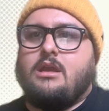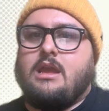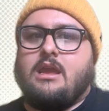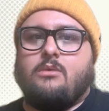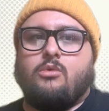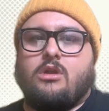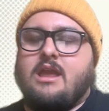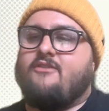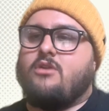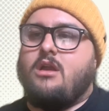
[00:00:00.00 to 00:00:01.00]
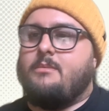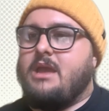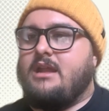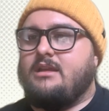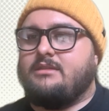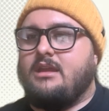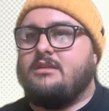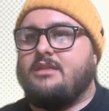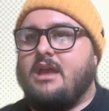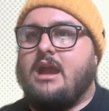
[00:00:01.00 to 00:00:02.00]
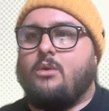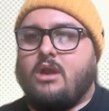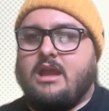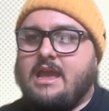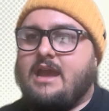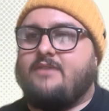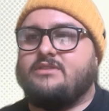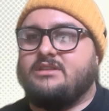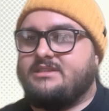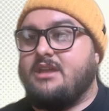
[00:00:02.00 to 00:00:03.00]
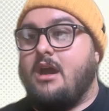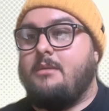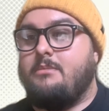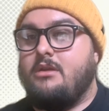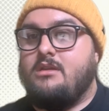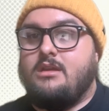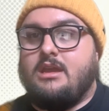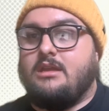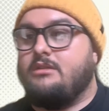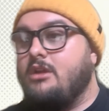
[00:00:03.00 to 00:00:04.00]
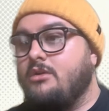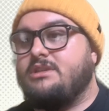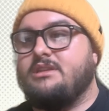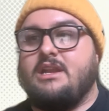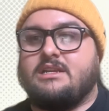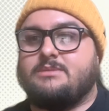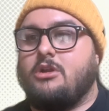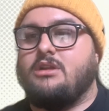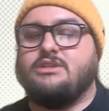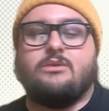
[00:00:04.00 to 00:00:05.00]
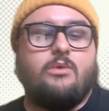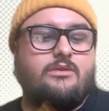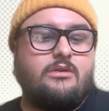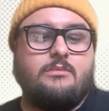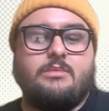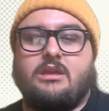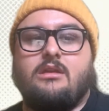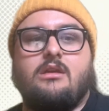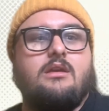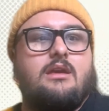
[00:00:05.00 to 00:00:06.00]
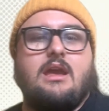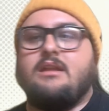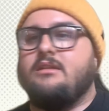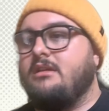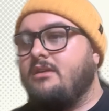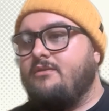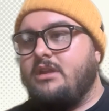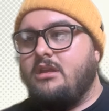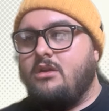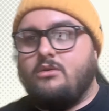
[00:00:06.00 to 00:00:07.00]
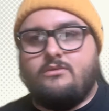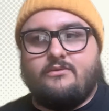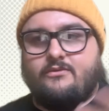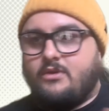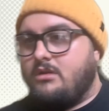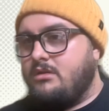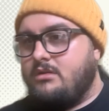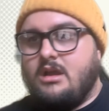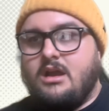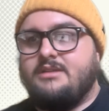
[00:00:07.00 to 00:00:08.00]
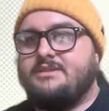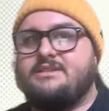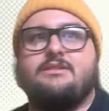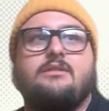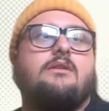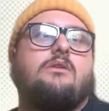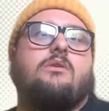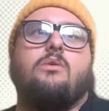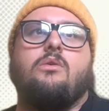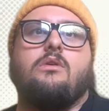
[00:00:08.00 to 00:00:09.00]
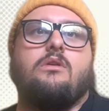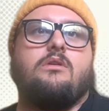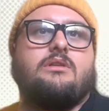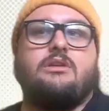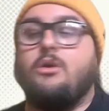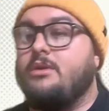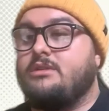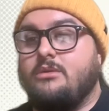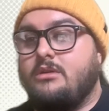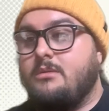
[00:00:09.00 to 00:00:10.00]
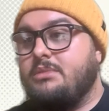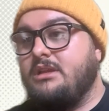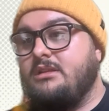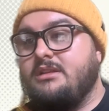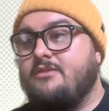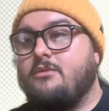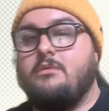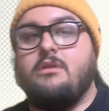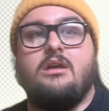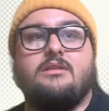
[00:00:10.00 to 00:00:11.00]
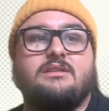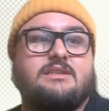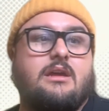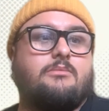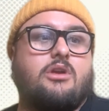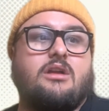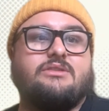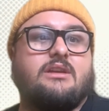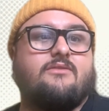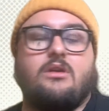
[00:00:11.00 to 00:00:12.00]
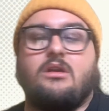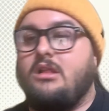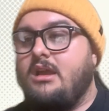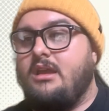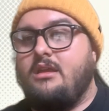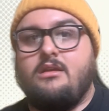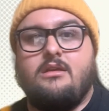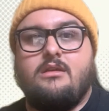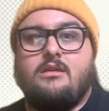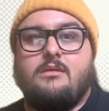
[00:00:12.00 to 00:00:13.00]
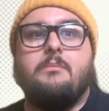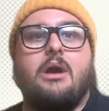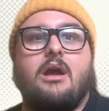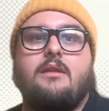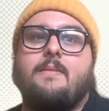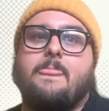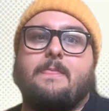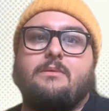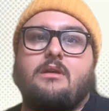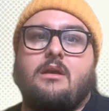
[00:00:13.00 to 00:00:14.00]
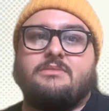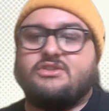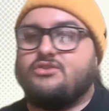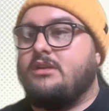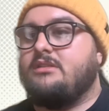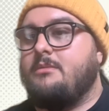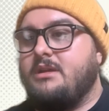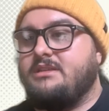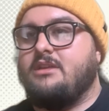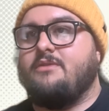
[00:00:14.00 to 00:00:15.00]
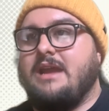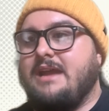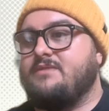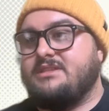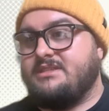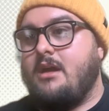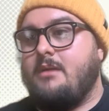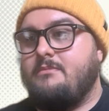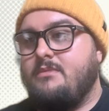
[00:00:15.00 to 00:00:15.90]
And wherever I'm at the end of the hour, I have to stop and go to the next project, whether it be editing a video for us or going to a completely different design project for a client. But I'm strict on myself. I have to stop.